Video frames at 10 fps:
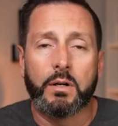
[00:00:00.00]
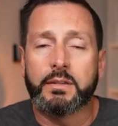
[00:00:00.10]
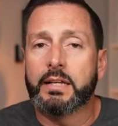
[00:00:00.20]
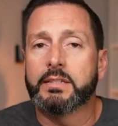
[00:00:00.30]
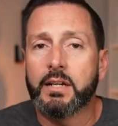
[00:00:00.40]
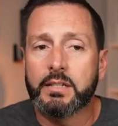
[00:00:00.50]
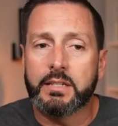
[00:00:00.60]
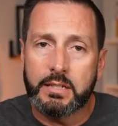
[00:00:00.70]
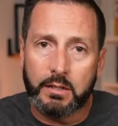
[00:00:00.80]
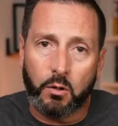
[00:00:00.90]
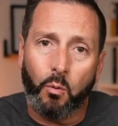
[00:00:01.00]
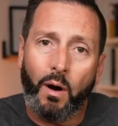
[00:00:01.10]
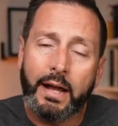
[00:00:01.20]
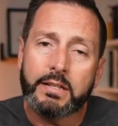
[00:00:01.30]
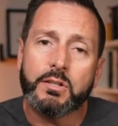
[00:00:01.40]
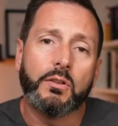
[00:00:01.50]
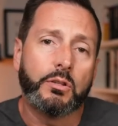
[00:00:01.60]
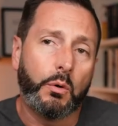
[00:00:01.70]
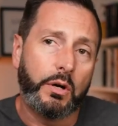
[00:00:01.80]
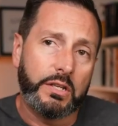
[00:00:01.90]
what that does is it quiets all
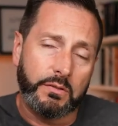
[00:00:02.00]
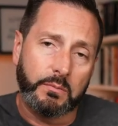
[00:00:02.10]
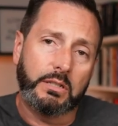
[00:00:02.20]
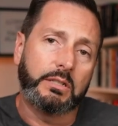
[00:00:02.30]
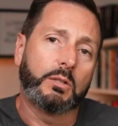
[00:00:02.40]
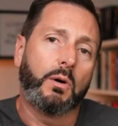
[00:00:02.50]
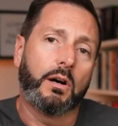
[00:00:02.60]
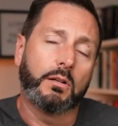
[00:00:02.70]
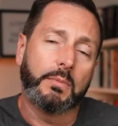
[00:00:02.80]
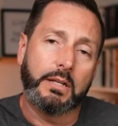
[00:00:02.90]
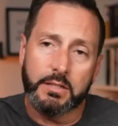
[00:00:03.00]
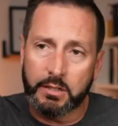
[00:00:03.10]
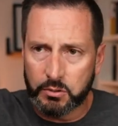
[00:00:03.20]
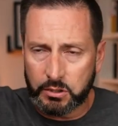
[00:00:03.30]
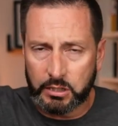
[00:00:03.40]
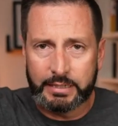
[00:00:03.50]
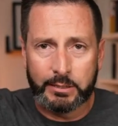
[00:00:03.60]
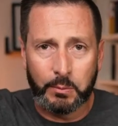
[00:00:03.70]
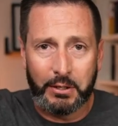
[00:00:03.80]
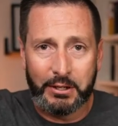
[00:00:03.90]
the noise from Clearwater because it goes
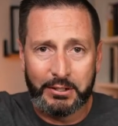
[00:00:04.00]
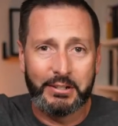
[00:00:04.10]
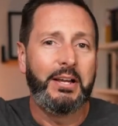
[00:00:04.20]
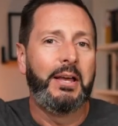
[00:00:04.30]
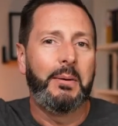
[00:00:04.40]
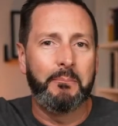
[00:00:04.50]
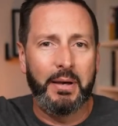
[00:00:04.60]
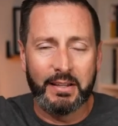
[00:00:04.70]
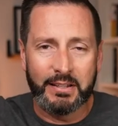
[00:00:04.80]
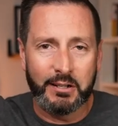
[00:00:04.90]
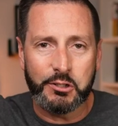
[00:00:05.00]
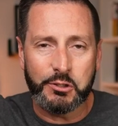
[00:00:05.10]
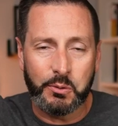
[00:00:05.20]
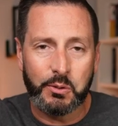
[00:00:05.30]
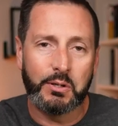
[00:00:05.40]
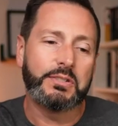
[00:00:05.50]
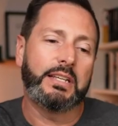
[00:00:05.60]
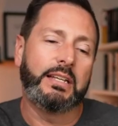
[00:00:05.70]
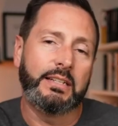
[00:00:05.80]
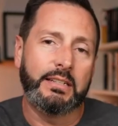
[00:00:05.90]
Clearwater, Belleair Shores,
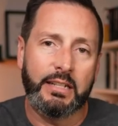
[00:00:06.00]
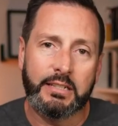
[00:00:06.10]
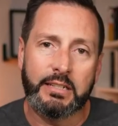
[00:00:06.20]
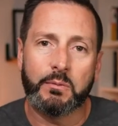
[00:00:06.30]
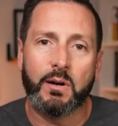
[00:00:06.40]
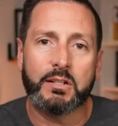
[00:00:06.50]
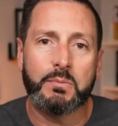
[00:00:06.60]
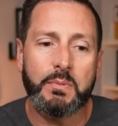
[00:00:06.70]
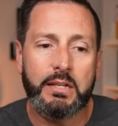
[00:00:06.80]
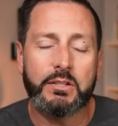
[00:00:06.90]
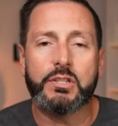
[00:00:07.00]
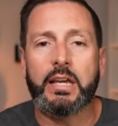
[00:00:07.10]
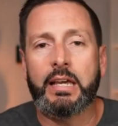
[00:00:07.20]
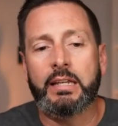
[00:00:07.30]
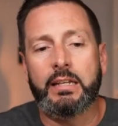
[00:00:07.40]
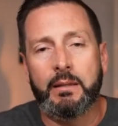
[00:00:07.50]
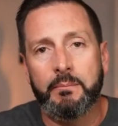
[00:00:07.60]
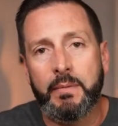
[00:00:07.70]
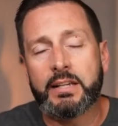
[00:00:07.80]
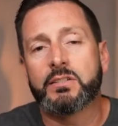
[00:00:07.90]
and then Indian Rocks Beach. And it
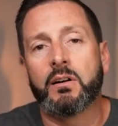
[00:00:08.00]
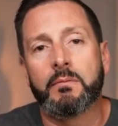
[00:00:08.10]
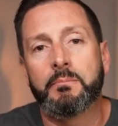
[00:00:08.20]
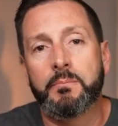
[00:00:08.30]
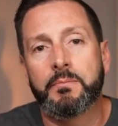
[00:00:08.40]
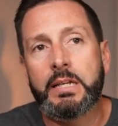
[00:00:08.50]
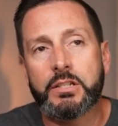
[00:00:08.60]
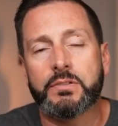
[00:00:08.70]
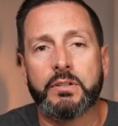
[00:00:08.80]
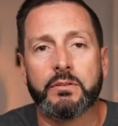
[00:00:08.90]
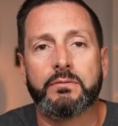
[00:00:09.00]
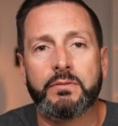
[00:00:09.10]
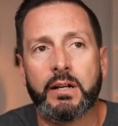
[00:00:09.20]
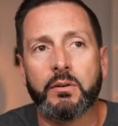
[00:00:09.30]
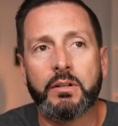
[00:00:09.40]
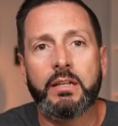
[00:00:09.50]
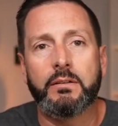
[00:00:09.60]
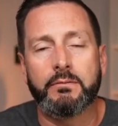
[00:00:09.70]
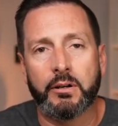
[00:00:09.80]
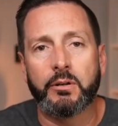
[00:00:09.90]
makes our beach feel
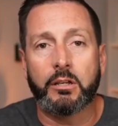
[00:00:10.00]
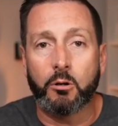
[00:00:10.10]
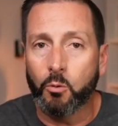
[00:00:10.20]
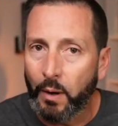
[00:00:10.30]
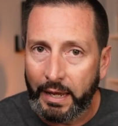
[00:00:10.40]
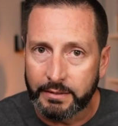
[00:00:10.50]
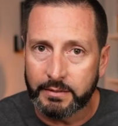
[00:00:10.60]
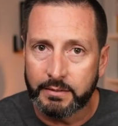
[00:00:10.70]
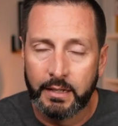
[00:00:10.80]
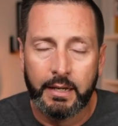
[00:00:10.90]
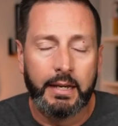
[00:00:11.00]
very, very quaint.